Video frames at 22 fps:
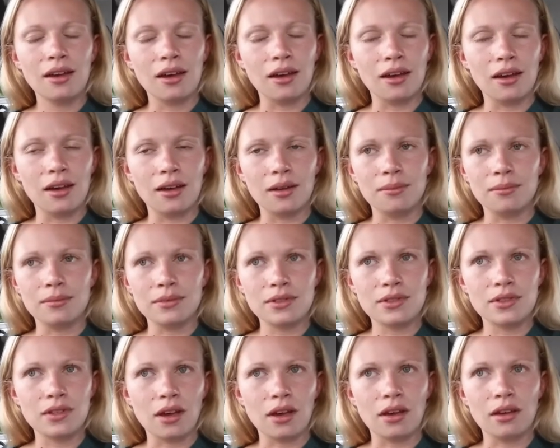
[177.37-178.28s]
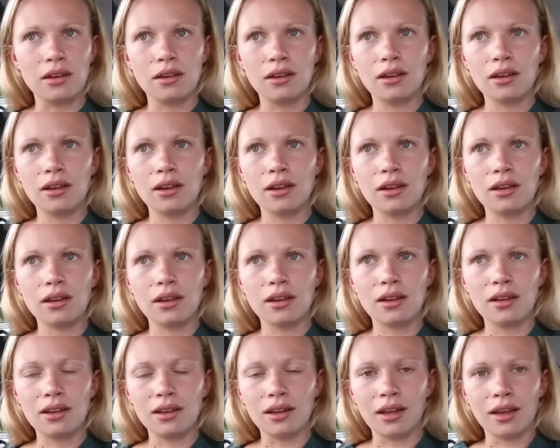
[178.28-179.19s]
Um, so
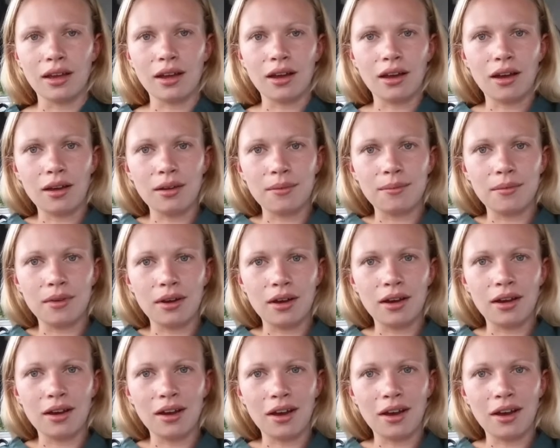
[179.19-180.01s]
like I'm